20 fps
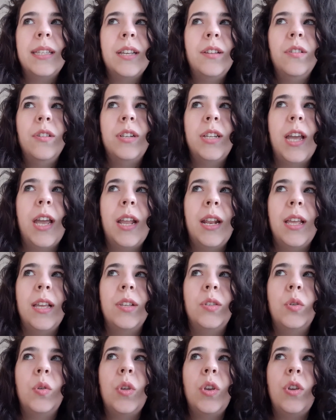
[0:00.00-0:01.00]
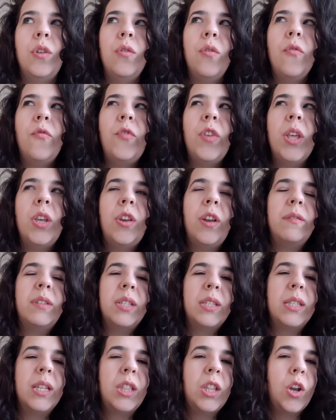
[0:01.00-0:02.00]
entertaining so that you don't feel like you have to
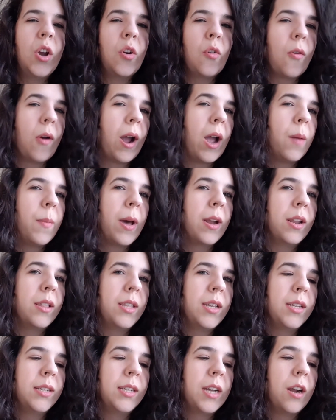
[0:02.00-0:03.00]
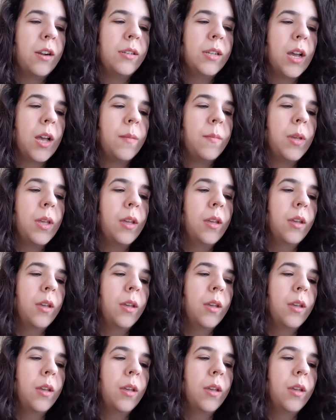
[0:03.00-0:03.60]
sit there and cry about it the entire time.